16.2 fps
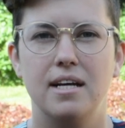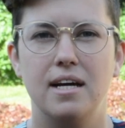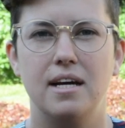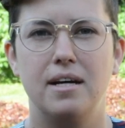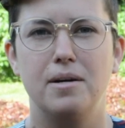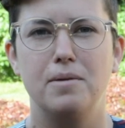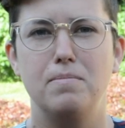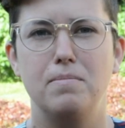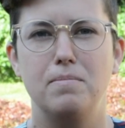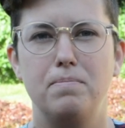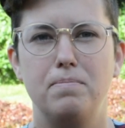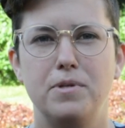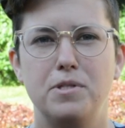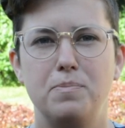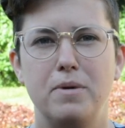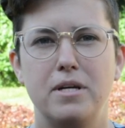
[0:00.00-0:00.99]
um,
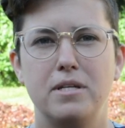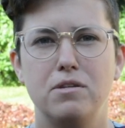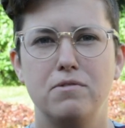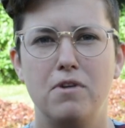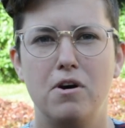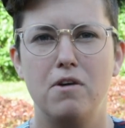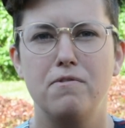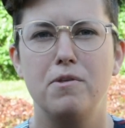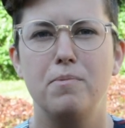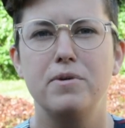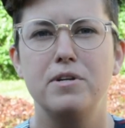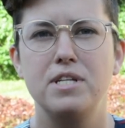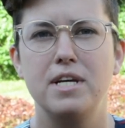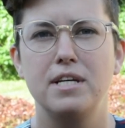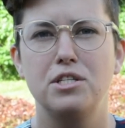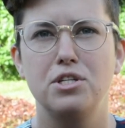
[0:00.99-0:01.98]
perspective of the
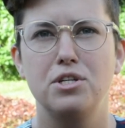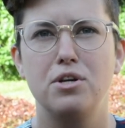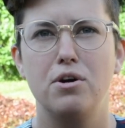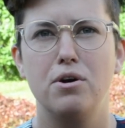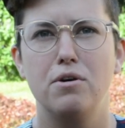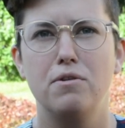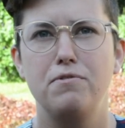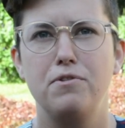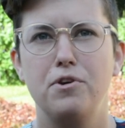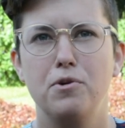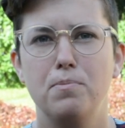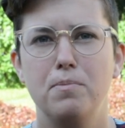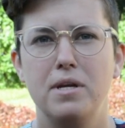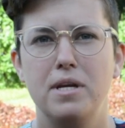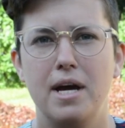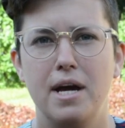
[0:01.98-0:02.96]
protection of
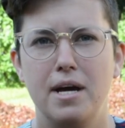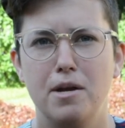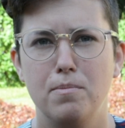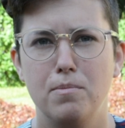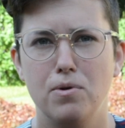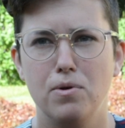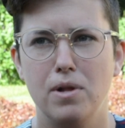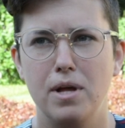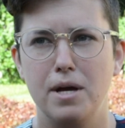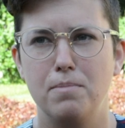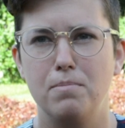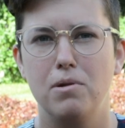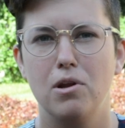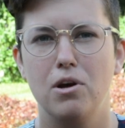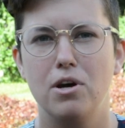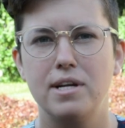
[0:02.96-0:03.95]
human, animal,
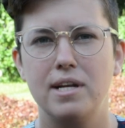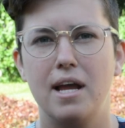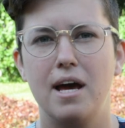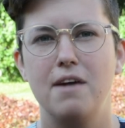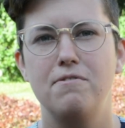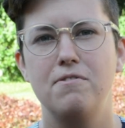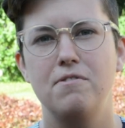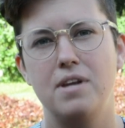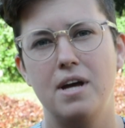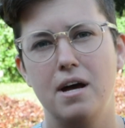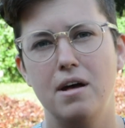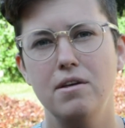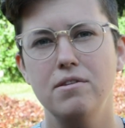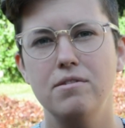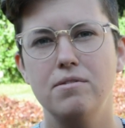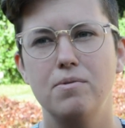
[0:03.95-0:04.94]
and plant life and
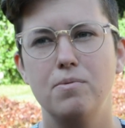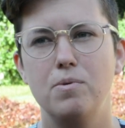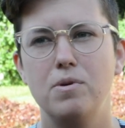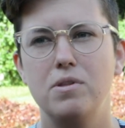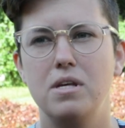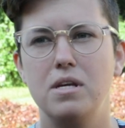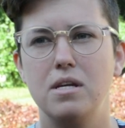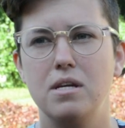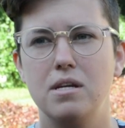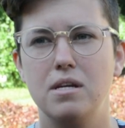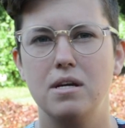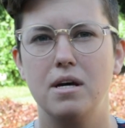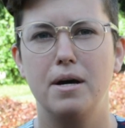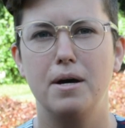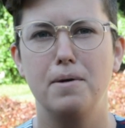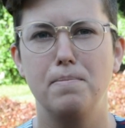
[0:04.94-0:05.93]
health
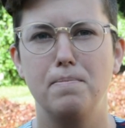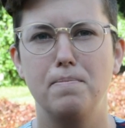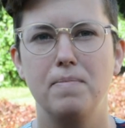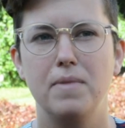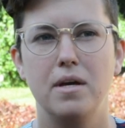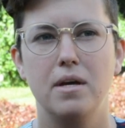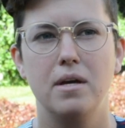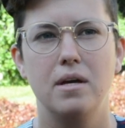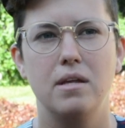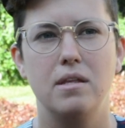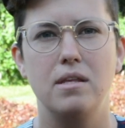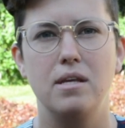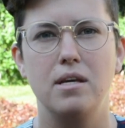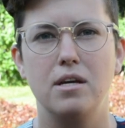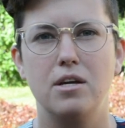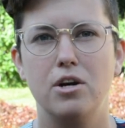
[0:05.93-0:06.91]
within um,
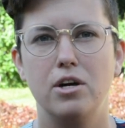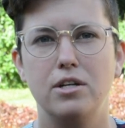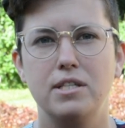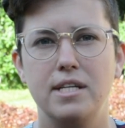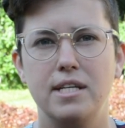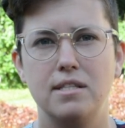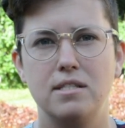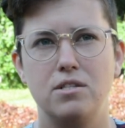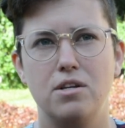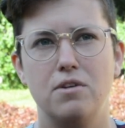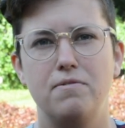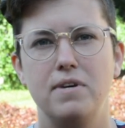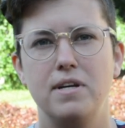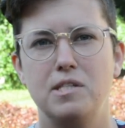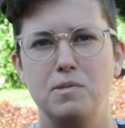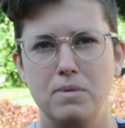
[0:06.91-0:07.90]
the context
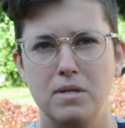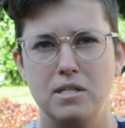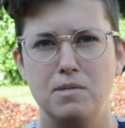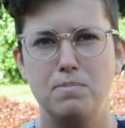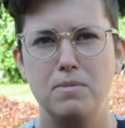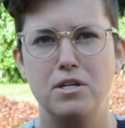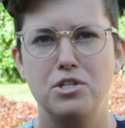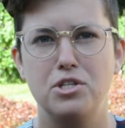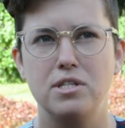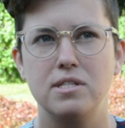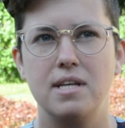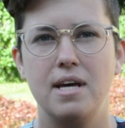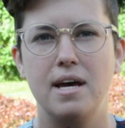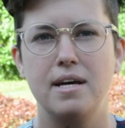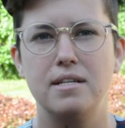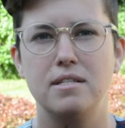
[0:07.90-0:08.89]
of SPS measures
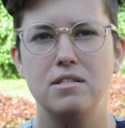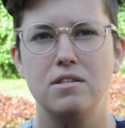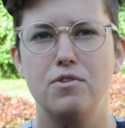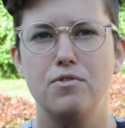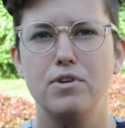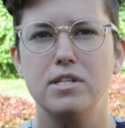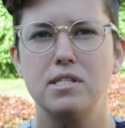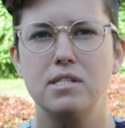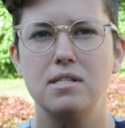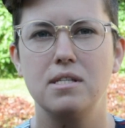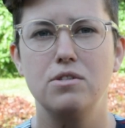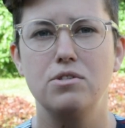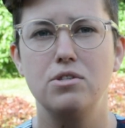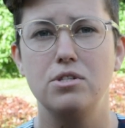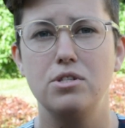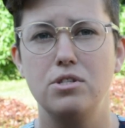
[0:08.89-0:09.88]
and the risks
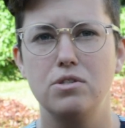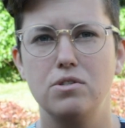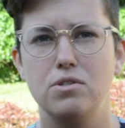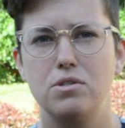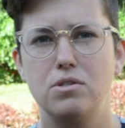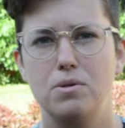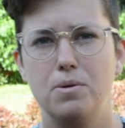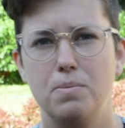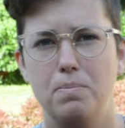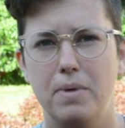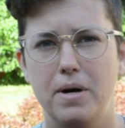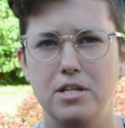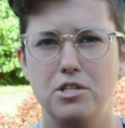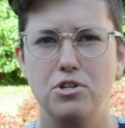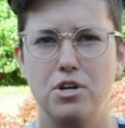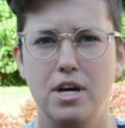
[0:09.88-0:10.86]
introduced
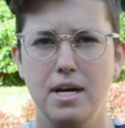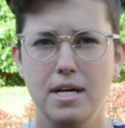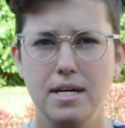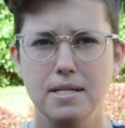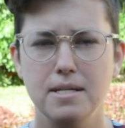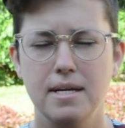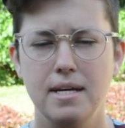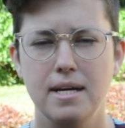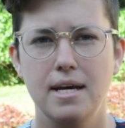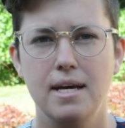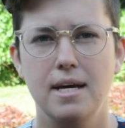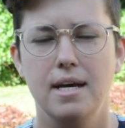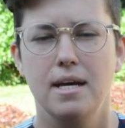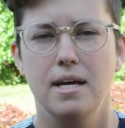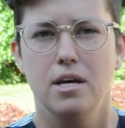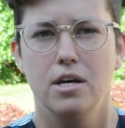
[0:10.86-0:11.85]
by trade.
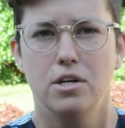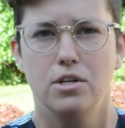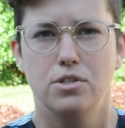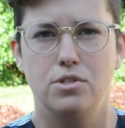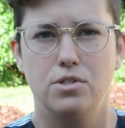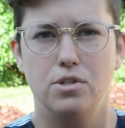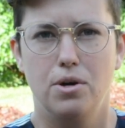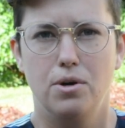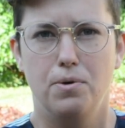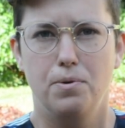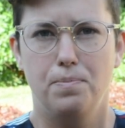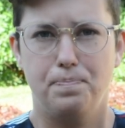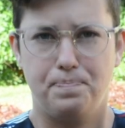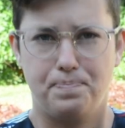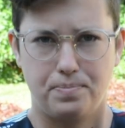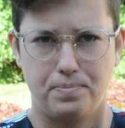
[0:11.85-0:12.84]
So